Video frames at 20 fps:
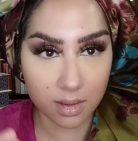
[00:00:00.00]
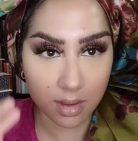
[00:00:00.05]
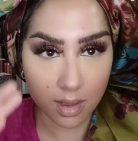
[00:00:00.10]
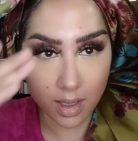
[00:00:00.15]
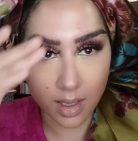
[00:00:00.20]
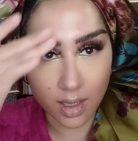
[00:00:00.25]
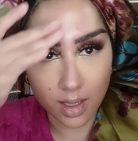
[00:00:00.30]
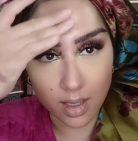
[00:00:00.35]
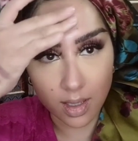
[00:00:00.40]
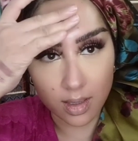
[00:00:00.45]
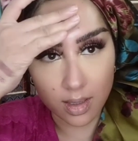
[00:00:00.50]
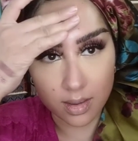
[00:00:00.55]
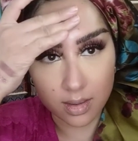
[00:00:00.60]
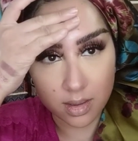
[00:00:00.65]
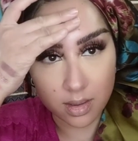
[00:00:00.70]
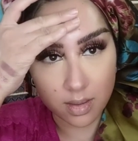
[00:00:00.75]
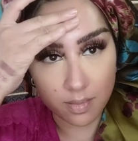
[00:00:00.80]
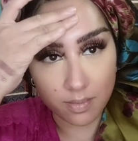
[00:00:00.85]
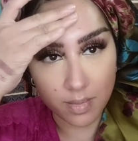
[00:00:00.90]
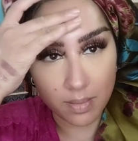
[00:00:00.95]
and
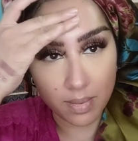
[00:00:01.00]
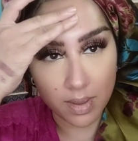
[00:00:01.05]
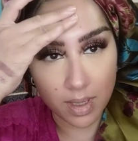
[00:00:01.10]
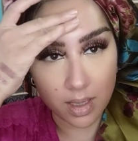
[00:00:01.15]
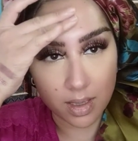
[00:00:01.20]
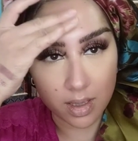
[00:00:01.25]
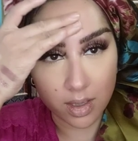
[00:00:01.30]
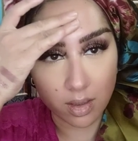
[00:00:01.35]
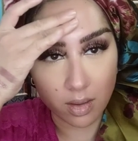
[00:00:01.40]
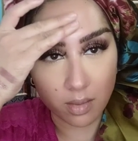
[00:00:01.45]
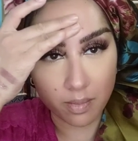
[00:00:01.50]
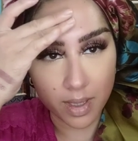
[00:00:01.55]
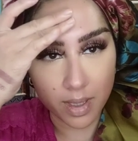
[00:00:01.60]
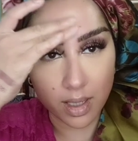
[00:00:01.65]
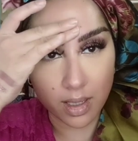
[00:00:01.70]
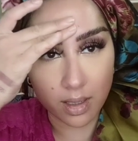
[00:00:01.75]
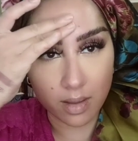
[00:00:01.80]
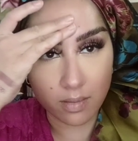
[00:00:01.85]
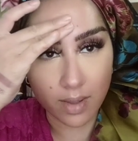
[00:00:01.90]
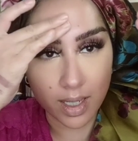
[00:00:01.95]
maybe a little bit
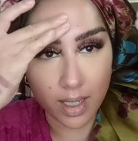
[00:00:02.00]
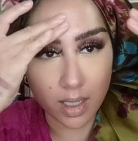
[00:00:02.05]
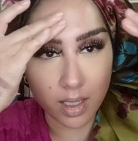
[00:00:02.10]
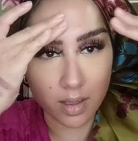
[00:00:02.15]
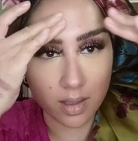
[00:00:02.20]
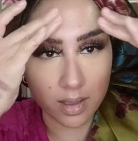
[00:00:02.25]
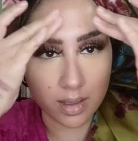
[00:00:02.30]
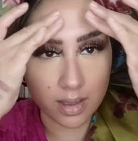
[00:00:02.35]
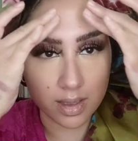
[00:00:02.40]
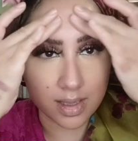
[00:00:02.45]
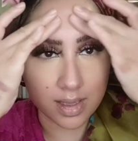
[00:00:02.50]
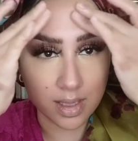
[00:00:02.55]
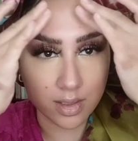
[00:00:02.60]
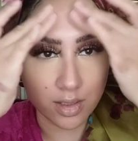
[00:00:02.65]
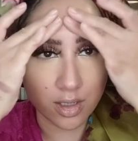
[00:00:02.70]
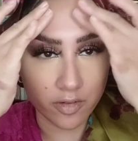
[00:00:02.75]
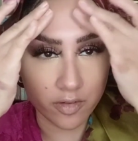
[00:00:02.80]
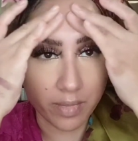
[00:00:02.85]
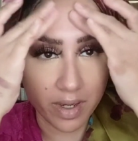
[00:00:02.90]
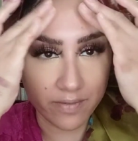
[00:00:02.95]
right here in the center
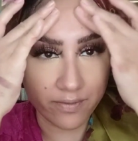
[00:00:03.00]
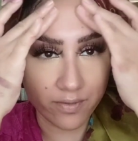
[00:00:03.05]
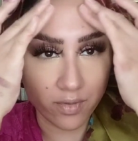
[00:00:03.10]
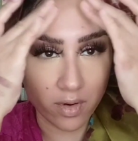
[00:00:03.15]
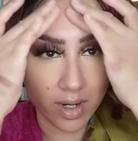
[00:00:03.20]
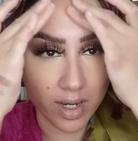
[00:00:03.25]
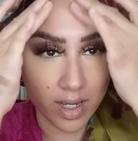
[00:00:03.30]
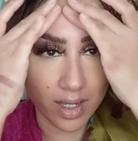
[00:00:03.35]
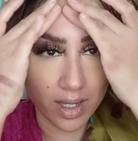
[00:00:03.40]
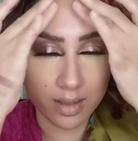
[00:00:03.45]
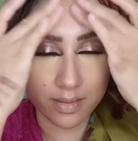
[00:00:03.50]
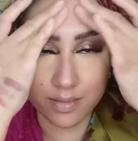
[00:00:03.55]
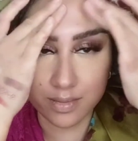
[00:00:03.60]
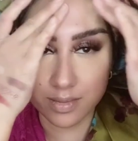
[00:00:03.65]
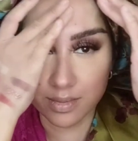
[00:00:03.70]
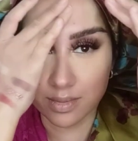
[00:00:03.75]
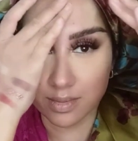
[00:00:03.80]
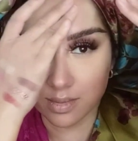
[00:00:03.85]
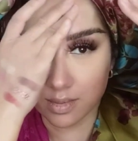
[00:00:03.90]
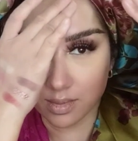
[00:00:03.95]
of my forehead.
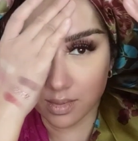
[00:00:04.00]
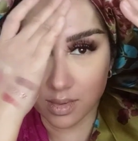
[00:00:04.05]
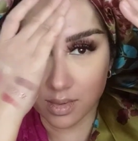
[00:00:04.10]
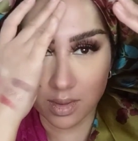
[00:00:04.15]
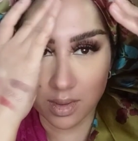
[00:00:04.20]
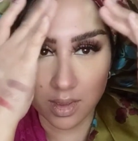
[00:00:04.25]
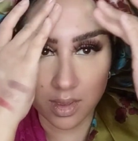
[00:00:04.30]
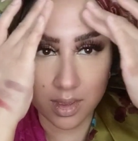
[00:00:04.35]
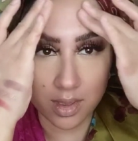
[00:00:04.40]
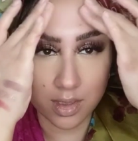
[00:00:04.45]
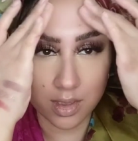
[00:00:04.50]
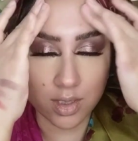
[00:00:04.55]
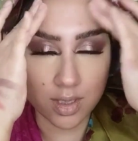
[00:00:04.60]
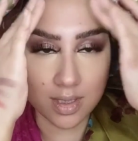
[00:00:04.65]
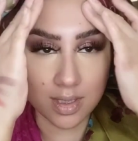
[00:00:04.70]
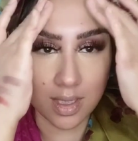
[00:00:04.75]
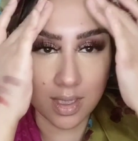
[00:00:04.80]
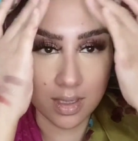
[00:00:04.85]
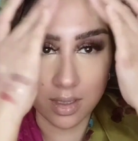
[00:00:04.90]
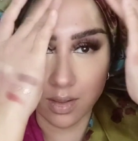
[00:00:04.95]
Just
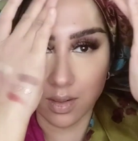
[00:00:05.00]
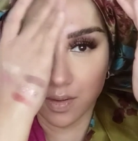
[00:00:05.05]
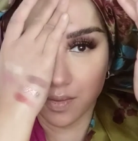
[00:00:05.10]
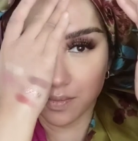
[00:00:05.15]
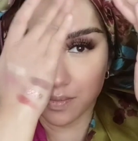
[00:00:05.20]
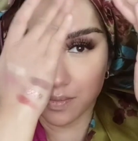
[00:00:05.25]
a little.